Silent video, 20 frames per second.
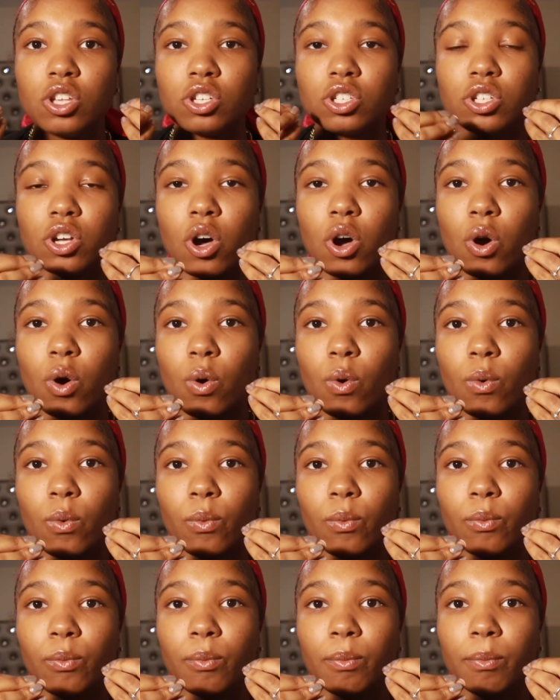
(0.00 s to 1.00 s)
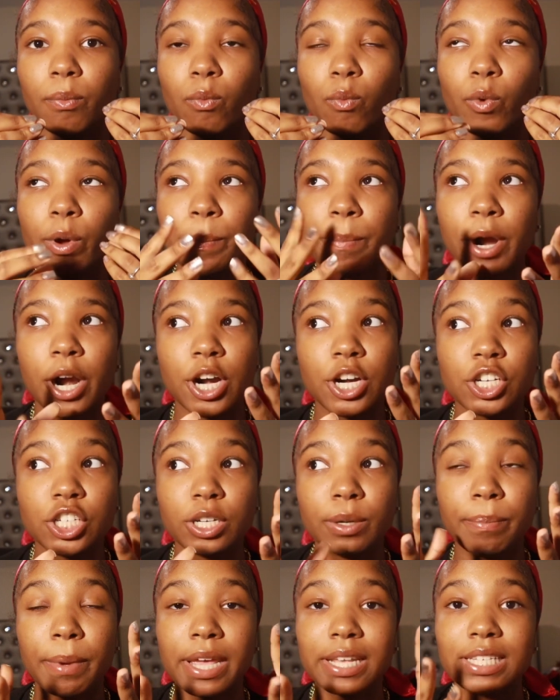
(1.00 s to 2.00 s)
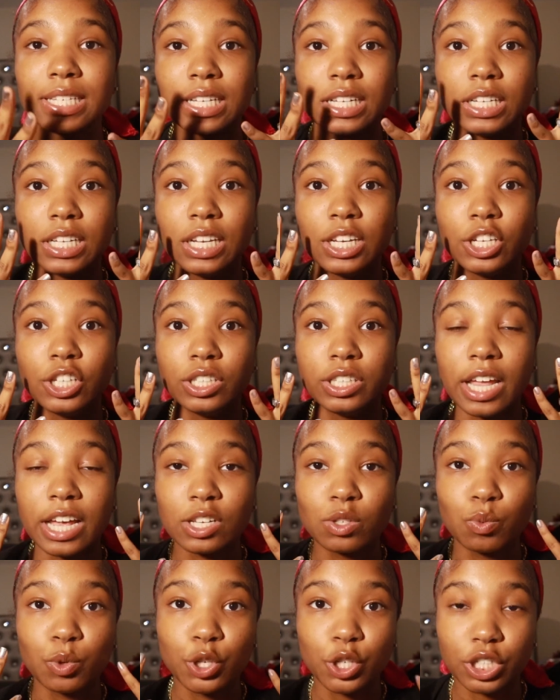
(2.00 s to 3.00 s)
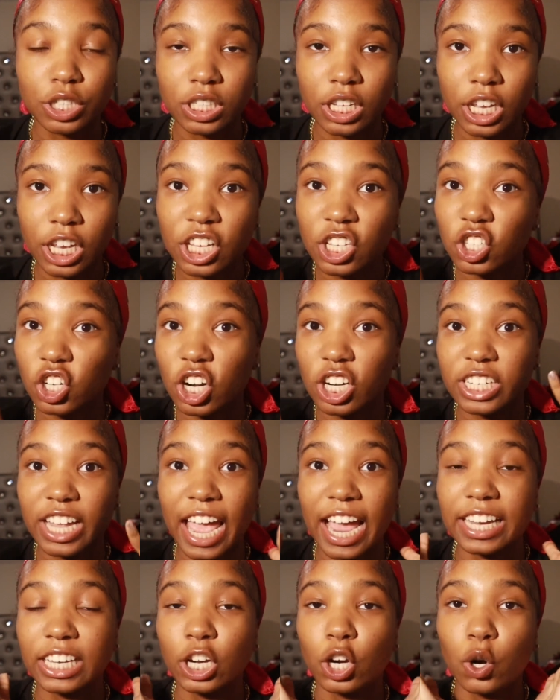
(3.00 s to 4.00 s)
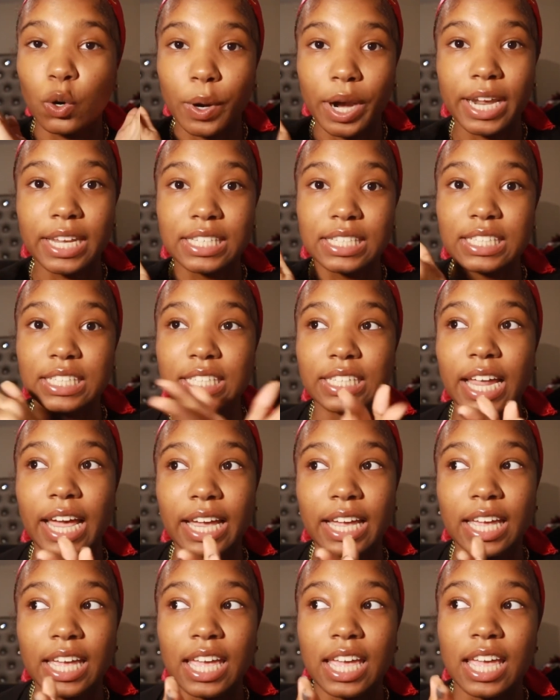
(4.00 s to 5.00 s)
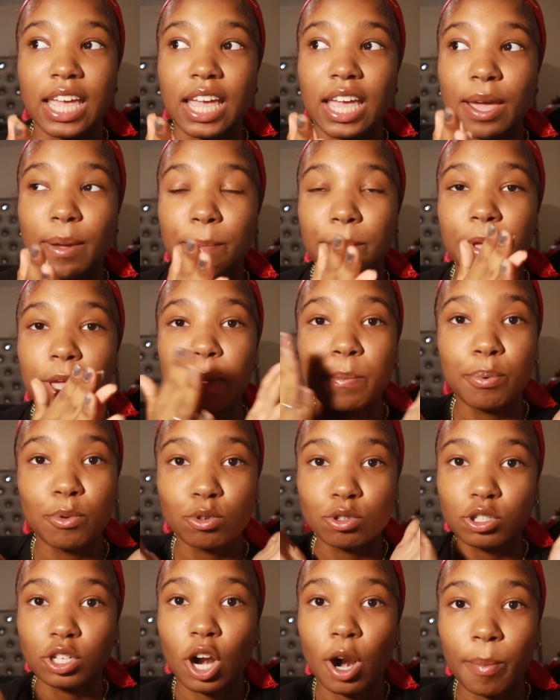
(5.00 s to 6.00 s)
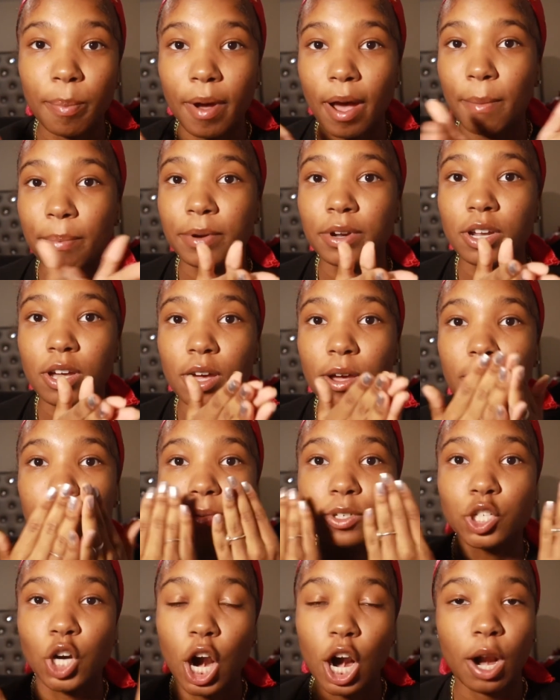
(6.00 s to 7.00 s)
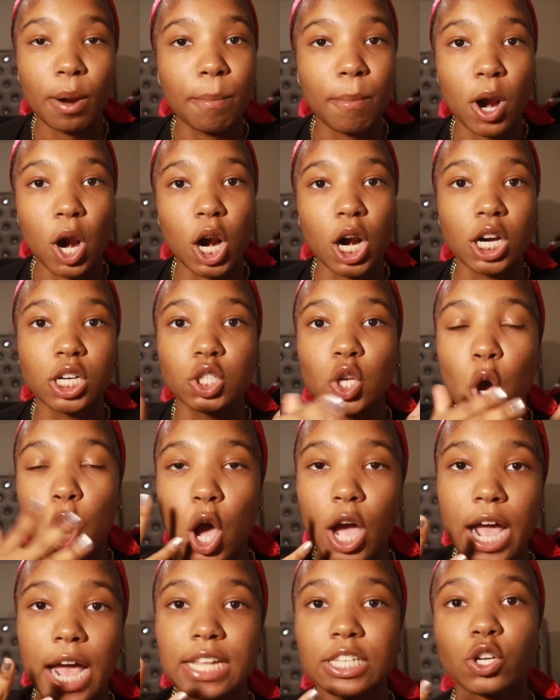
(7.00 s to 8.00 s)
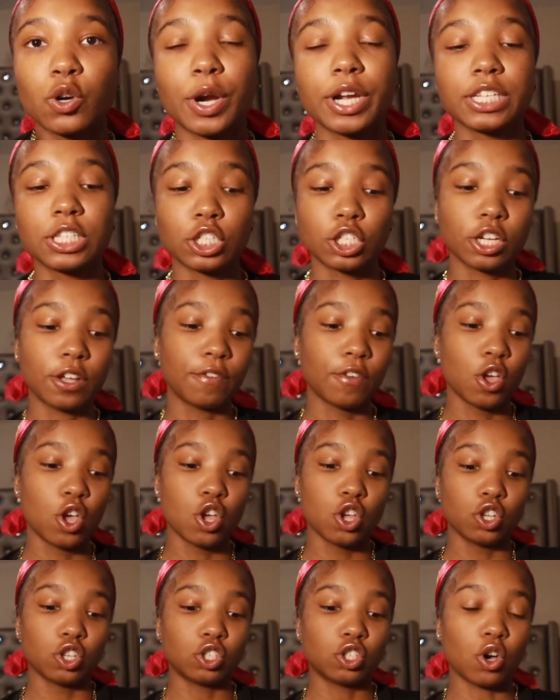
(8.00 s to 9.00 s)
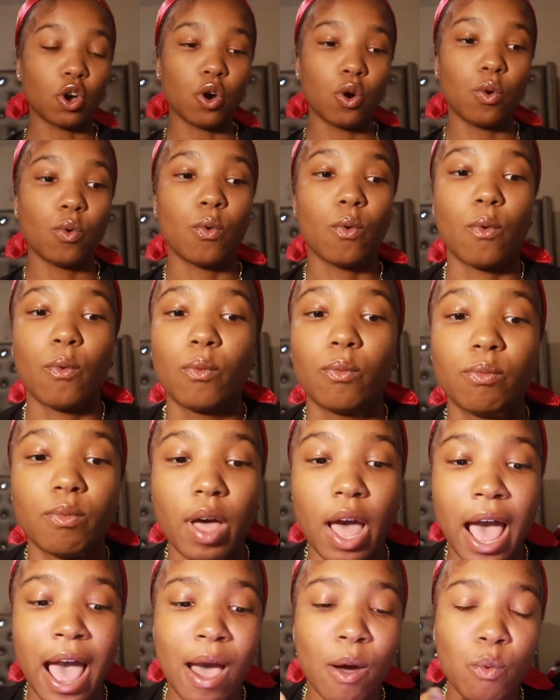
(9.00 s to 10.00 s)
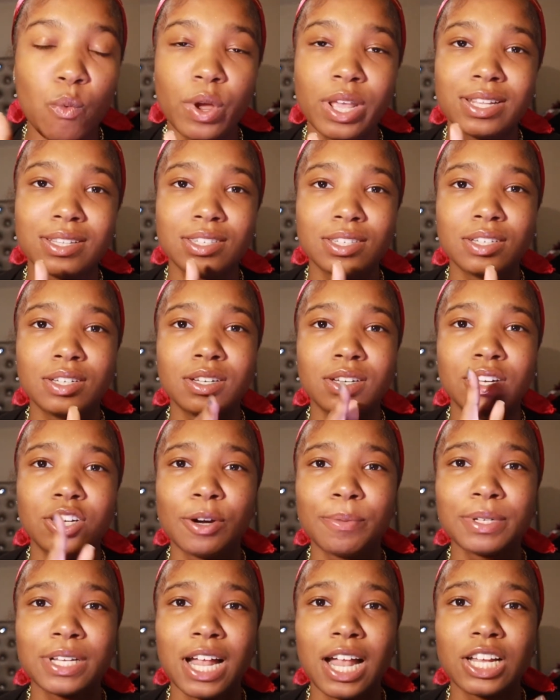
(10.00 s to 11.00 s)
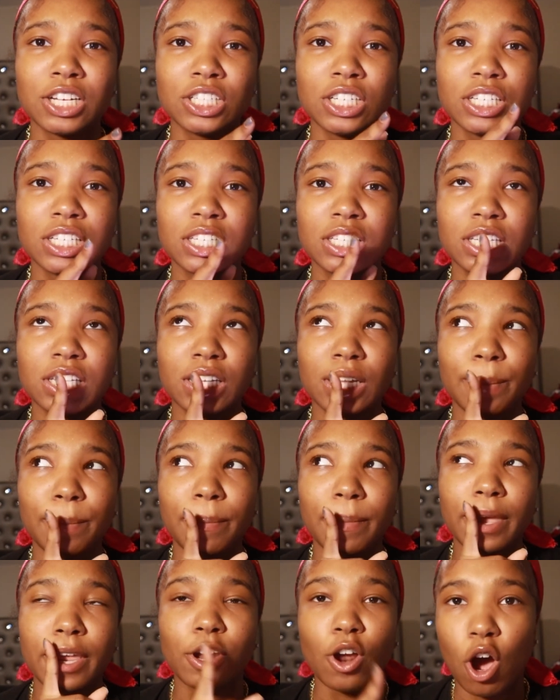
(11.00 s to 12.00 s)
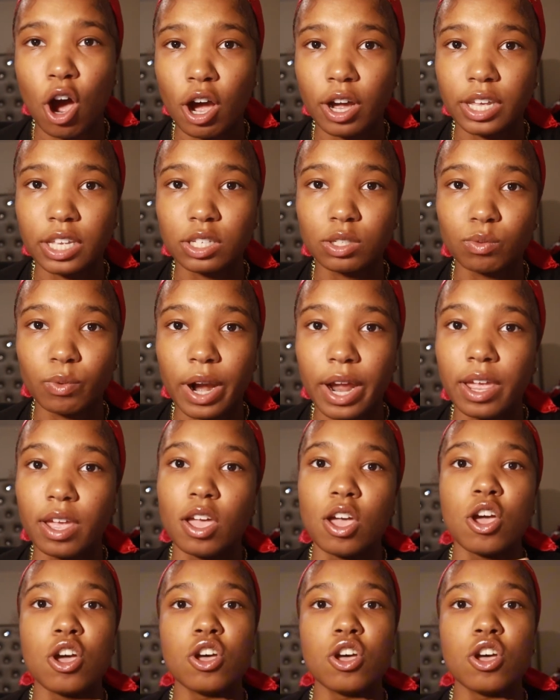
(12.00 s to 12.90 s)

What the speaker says: So with purging, basically, that's when your skin starts acting crazy. Like, pimples start popping up, dark marks, all kinds of crazy stuff. So I went to the dermatologist in August, right?